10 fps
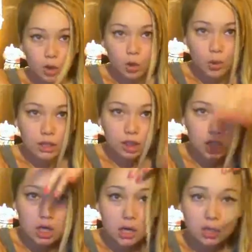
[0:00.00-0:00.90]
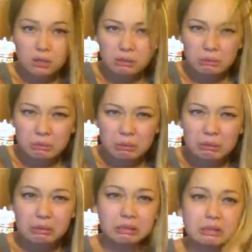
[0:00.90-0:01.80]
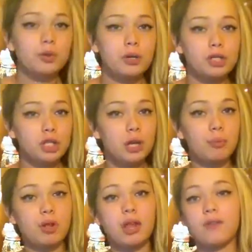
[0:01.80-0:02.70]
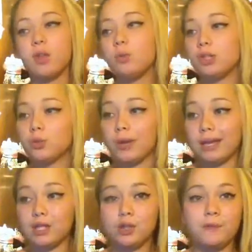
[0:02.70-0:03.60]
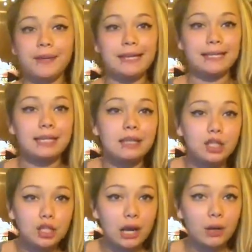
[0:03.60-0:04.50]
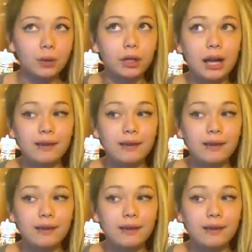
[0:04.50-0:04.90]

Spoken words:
Question number 11. Which way do you face in the shower?